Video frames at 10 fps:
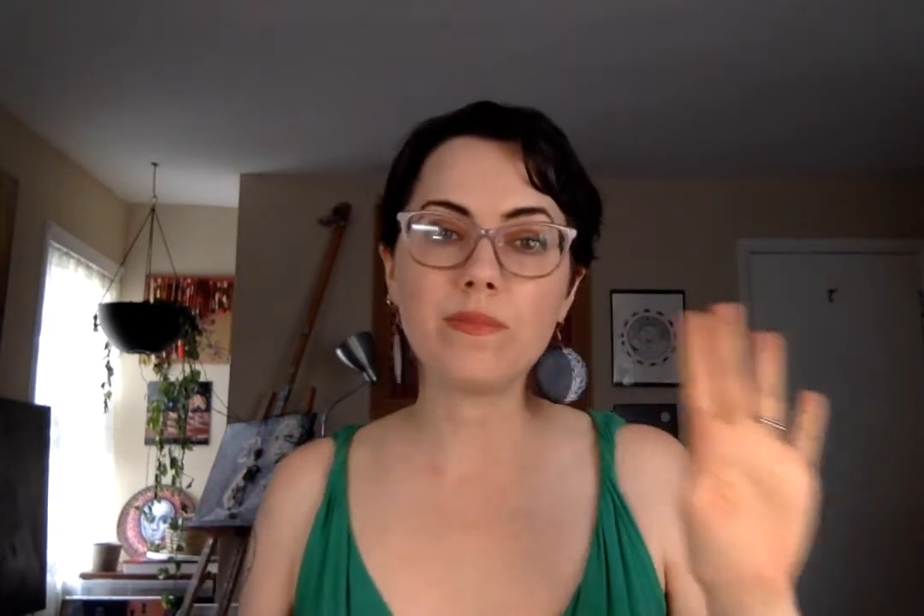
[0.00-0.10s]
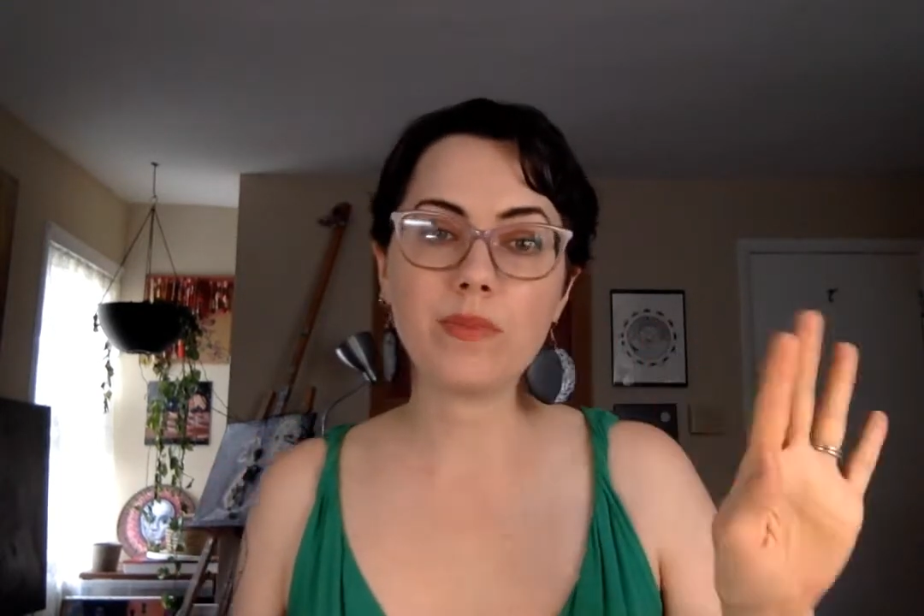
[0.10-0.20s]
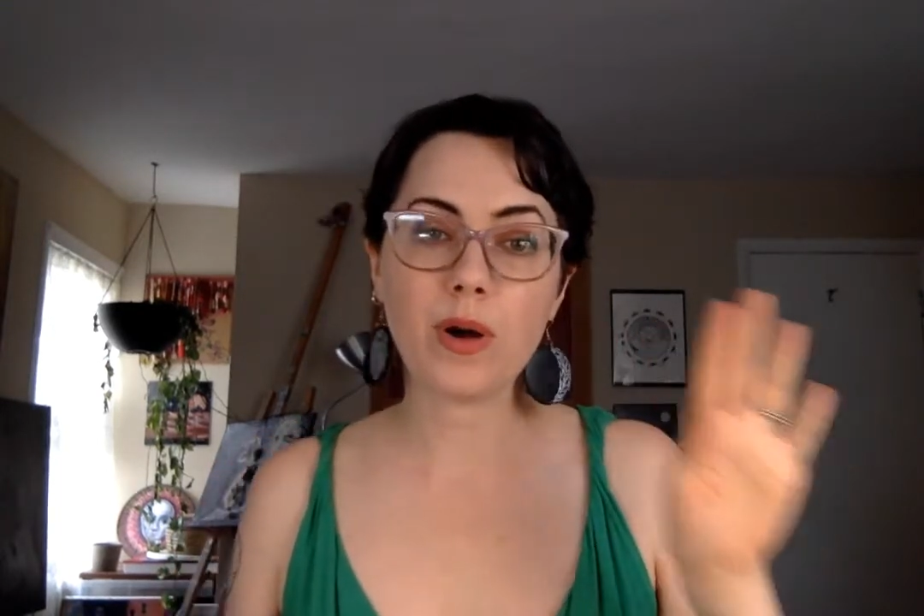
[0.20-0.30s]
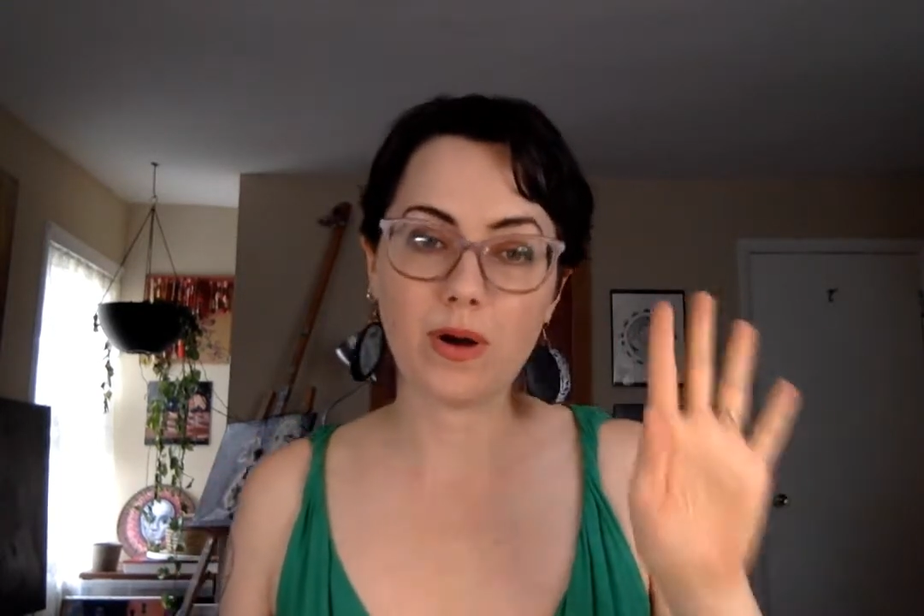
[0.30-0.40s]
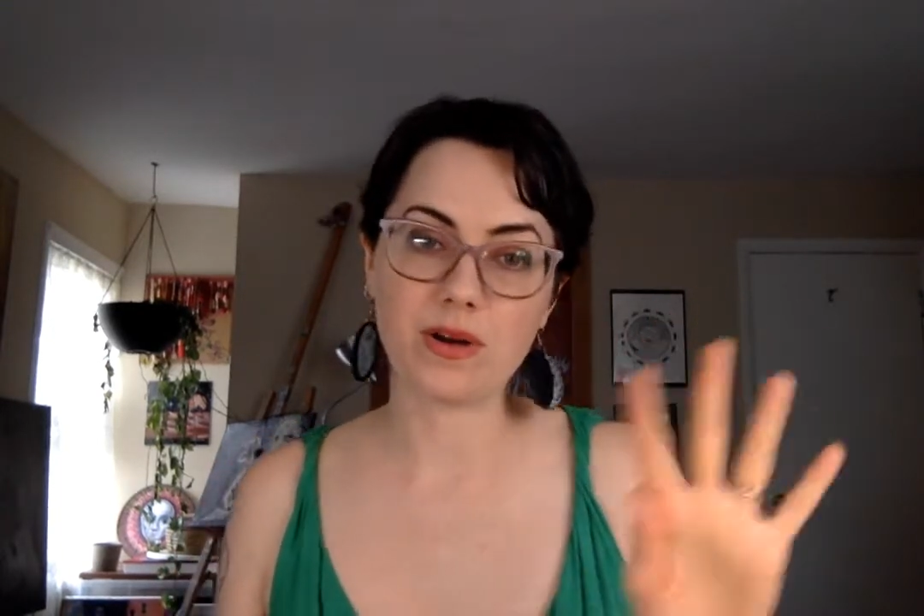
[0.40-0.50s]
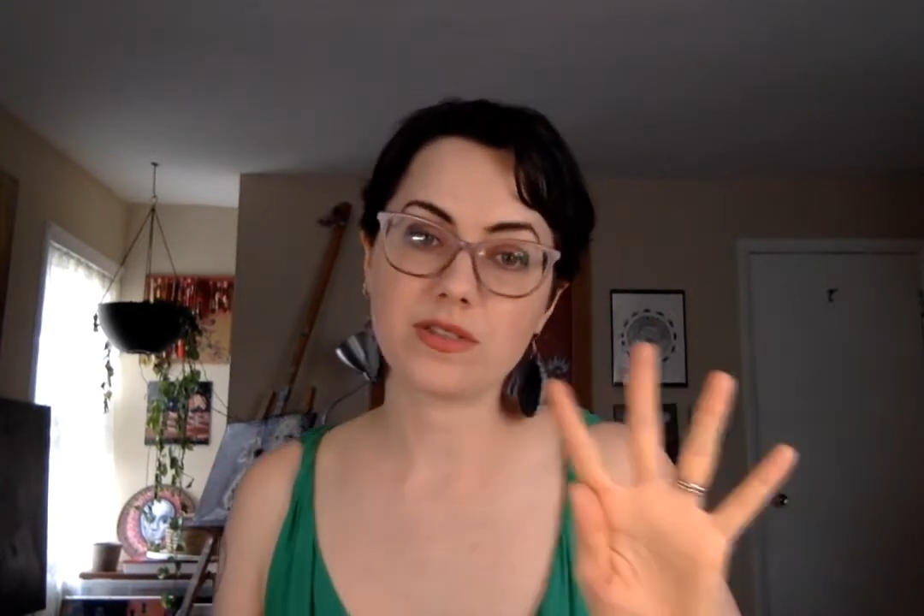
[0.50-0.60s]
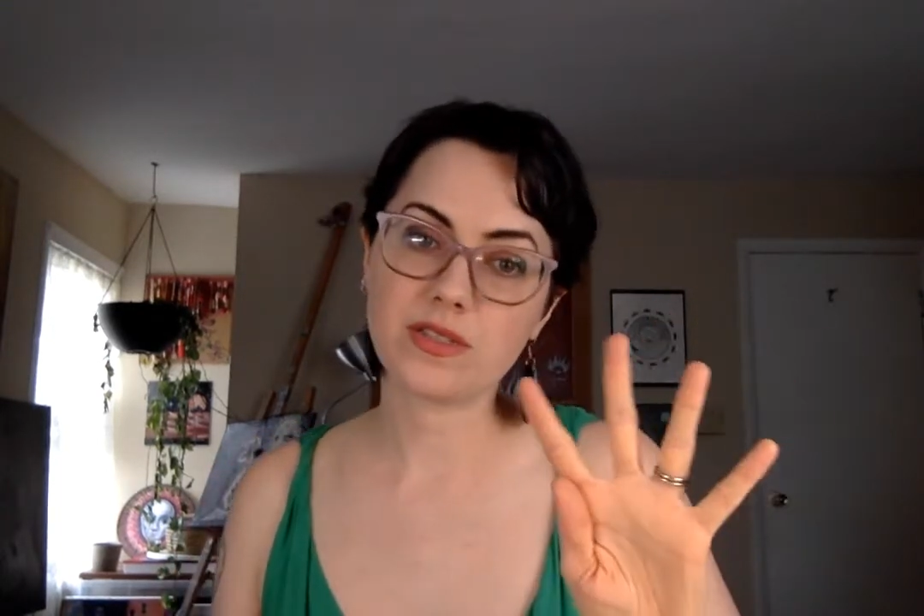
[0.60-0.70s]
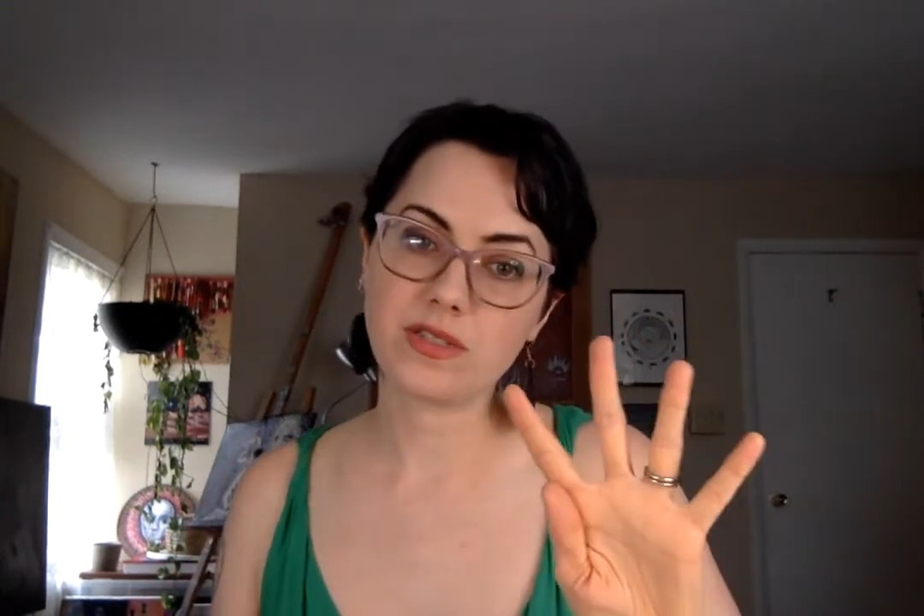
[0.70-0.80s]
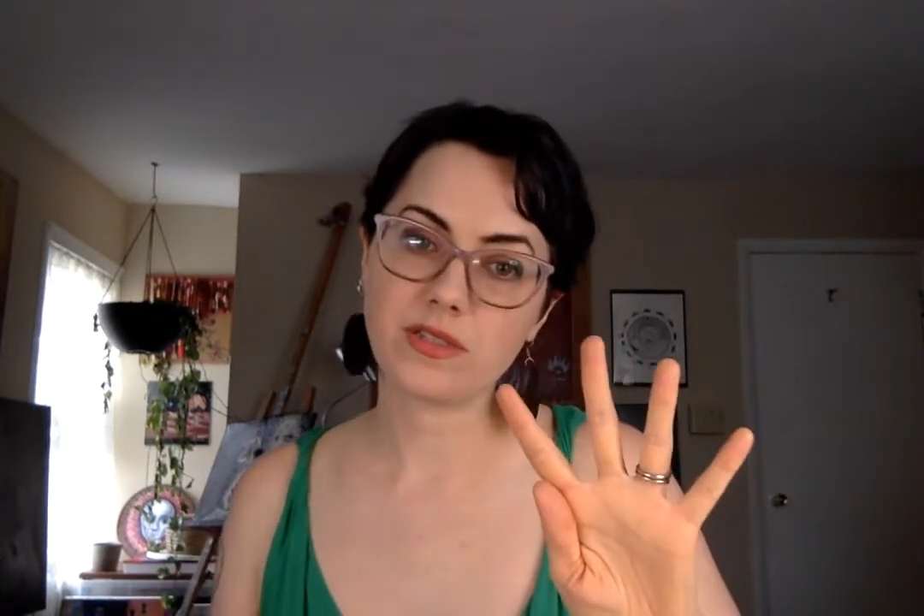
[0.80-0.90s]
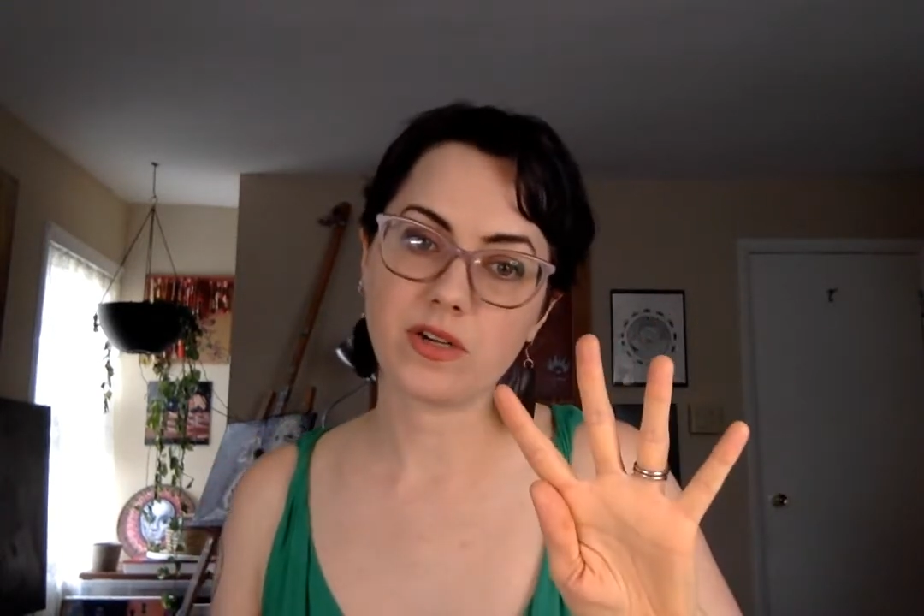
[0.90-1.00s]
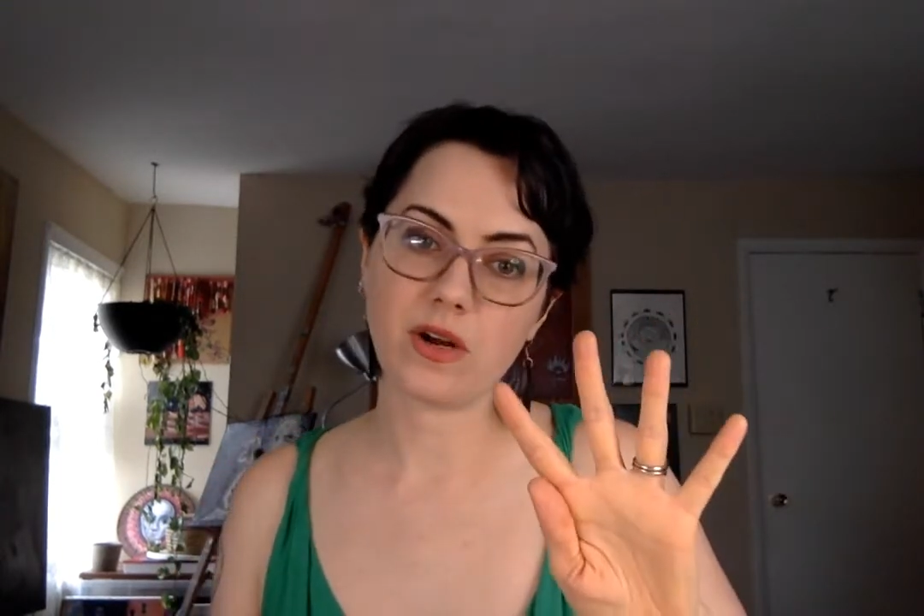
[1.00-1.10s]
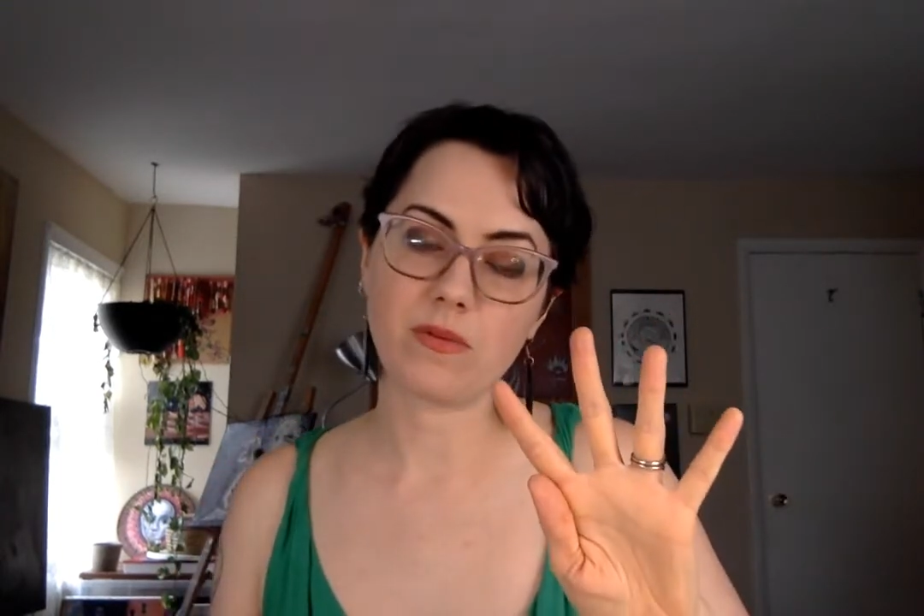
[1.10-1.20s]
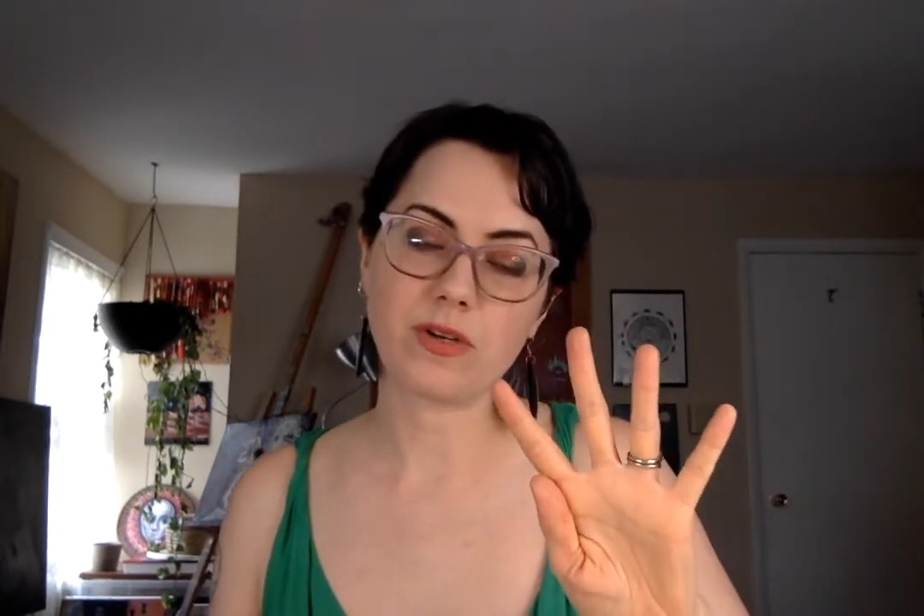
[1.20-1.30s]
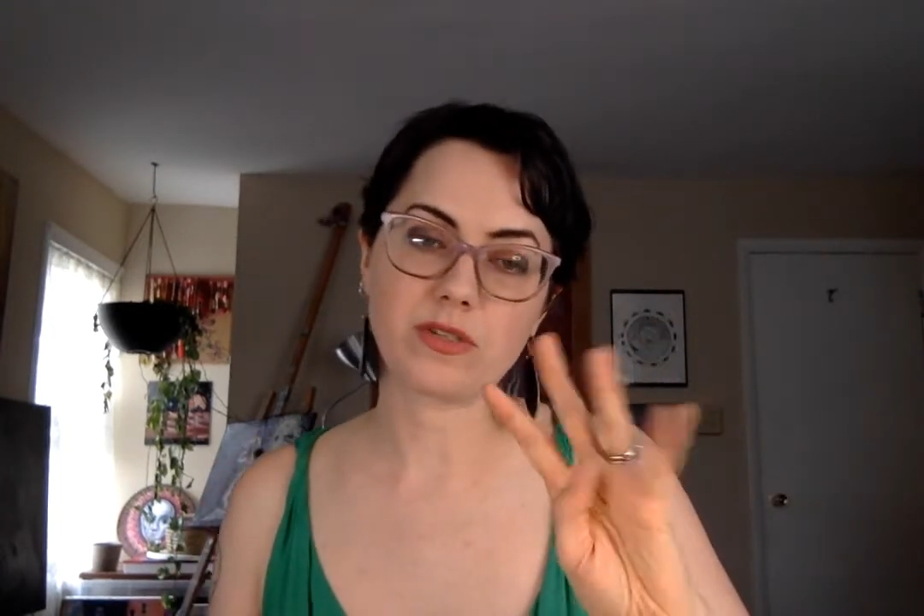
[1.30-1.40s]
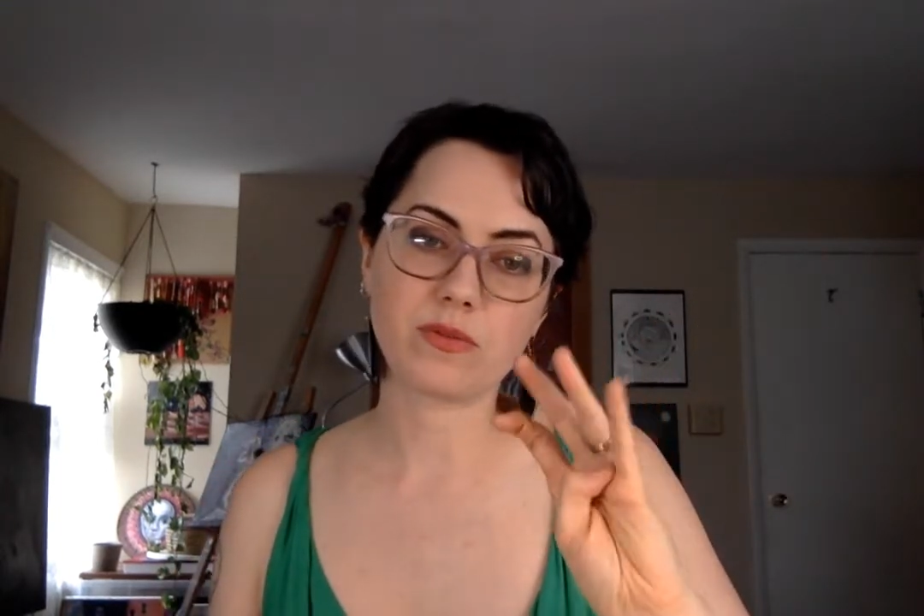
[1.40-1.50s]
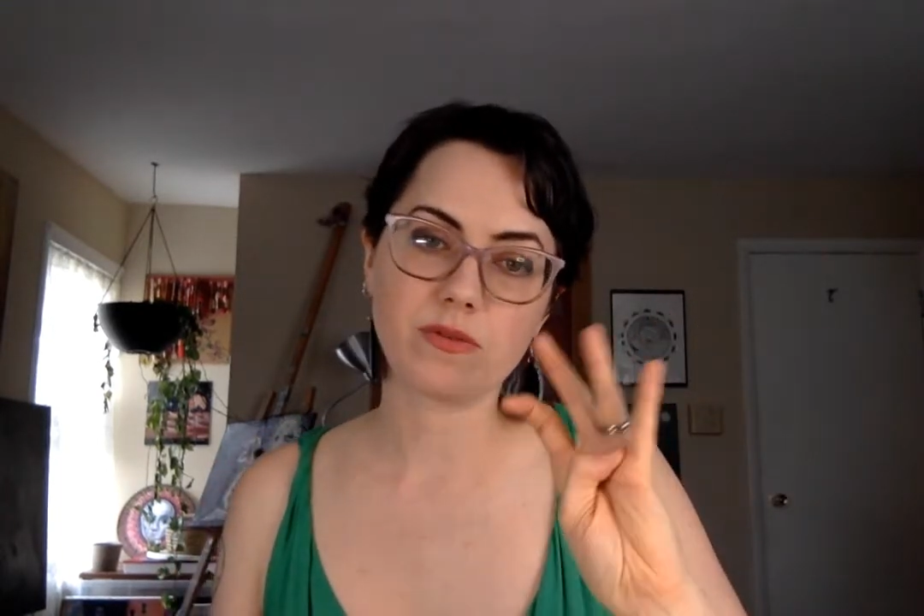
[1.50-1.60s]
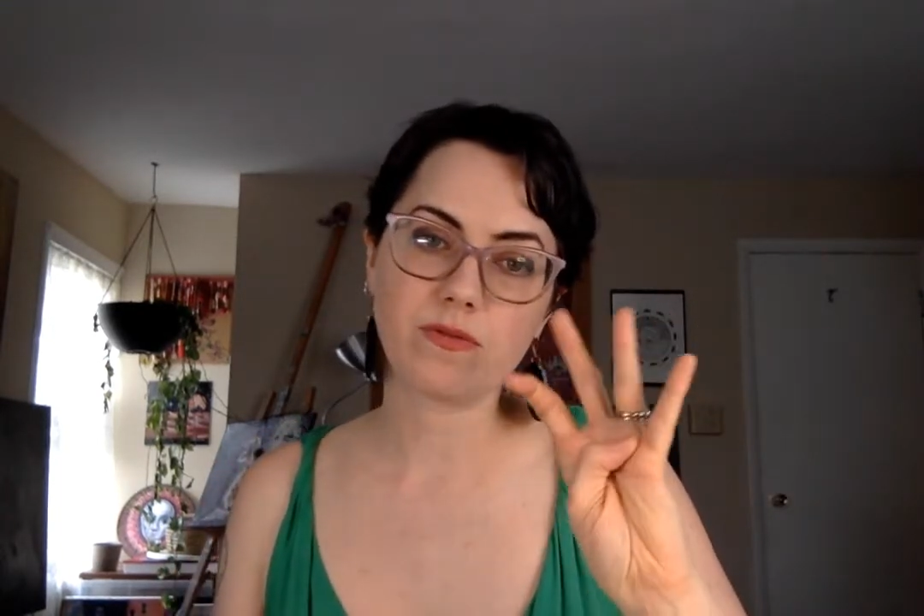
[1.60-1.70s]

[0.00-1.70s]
parts to art ritual,